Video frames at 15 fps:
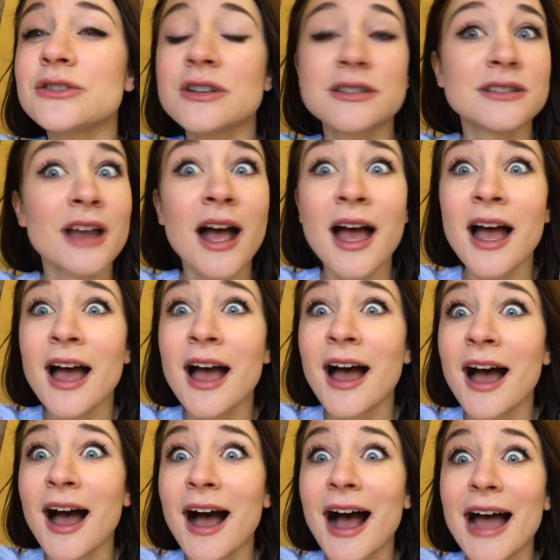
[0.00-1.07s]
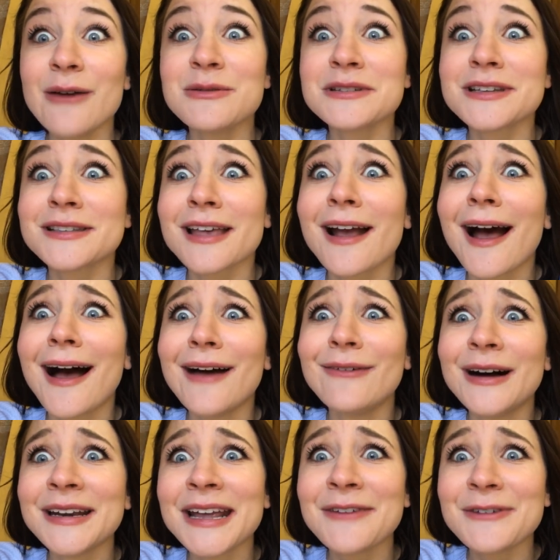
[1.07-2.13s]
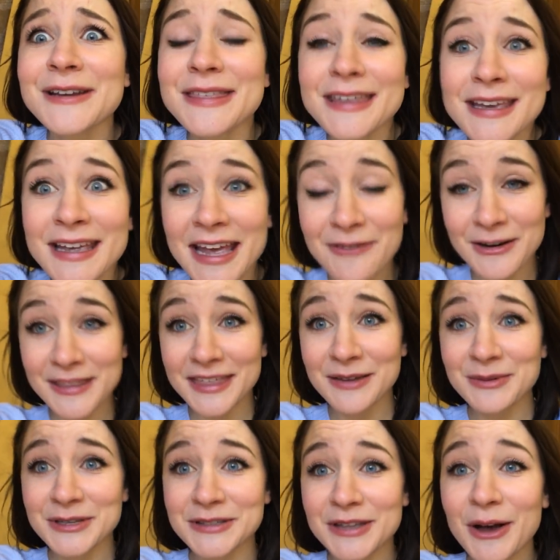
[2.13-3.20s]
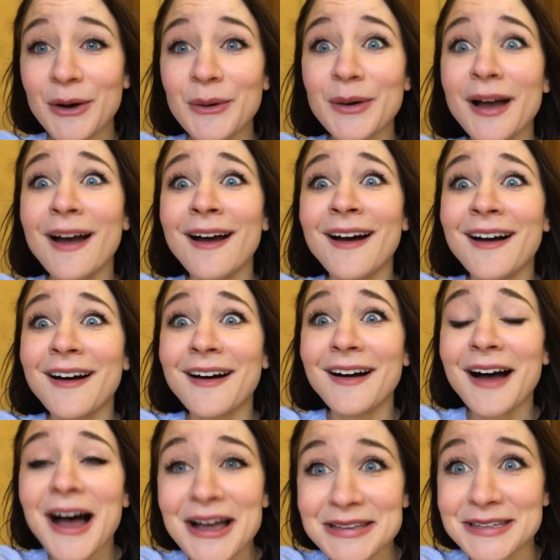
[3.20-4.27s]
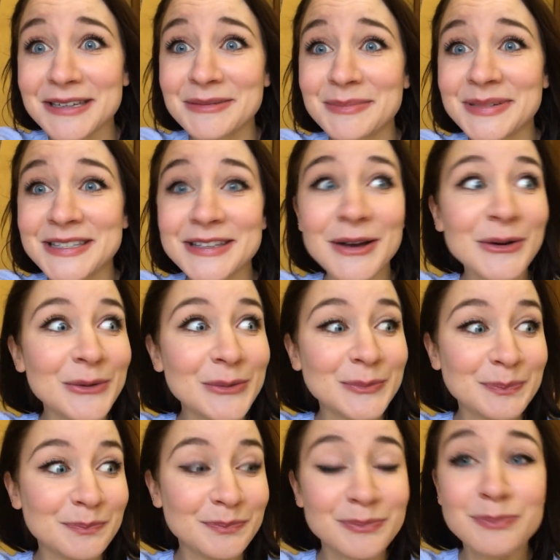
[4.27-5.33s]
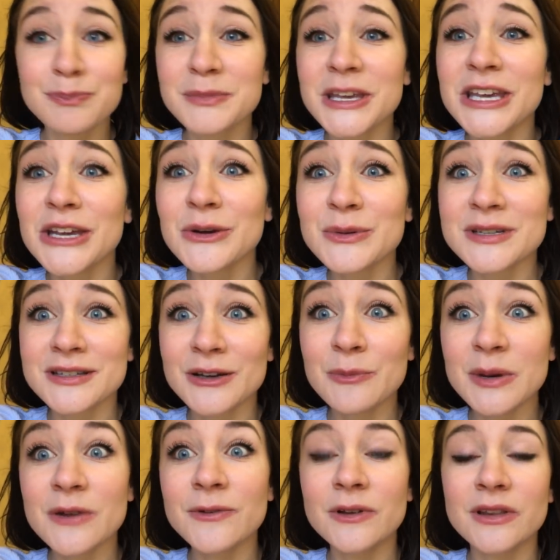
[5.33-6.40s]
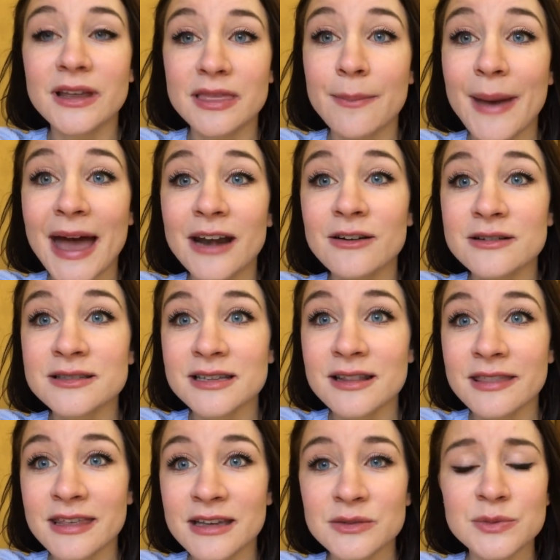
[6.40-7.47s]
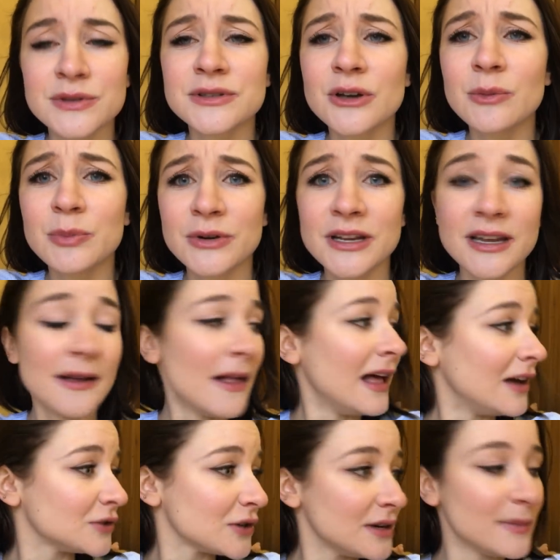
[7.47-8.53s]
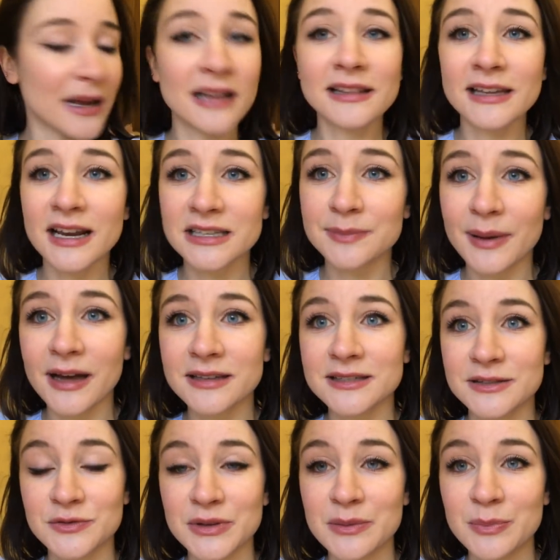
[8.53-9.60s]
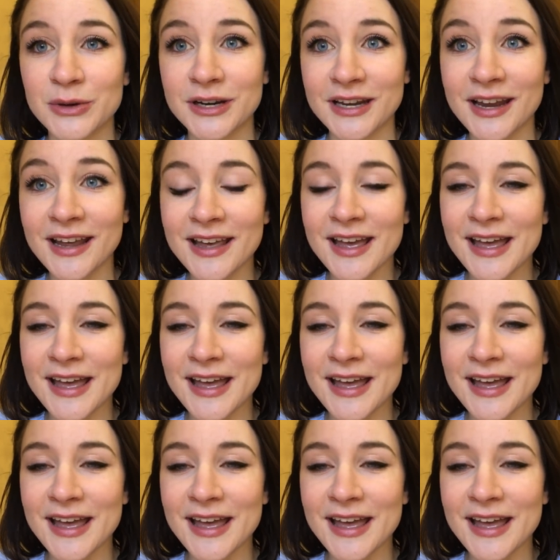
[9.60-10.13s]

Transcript: Just, I was just like, I want everything. Everything was so awesome, so cute, so beautiful. Like, the patterns on things were so pretty. I'll show you my Kleenex box. It's really pretty.